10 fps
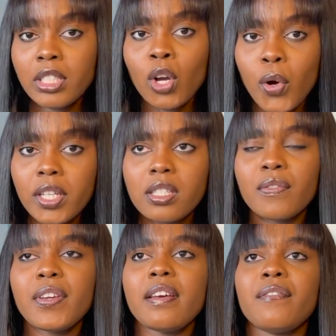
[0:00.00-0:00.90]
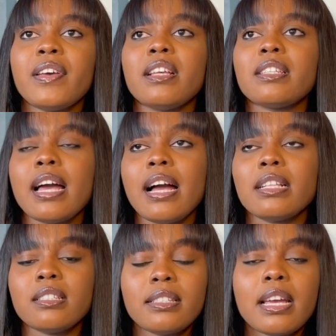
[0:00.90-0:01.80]
going to vfs i
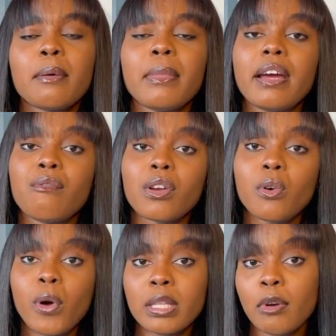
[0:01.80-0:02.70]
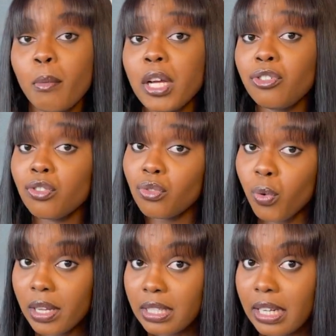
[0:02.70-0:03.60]
had to take my request biometrics
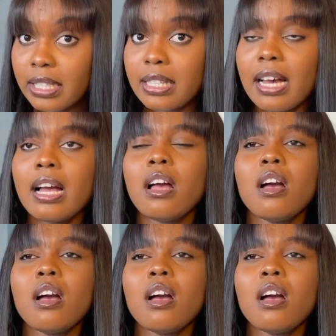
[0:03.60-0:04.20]
request letter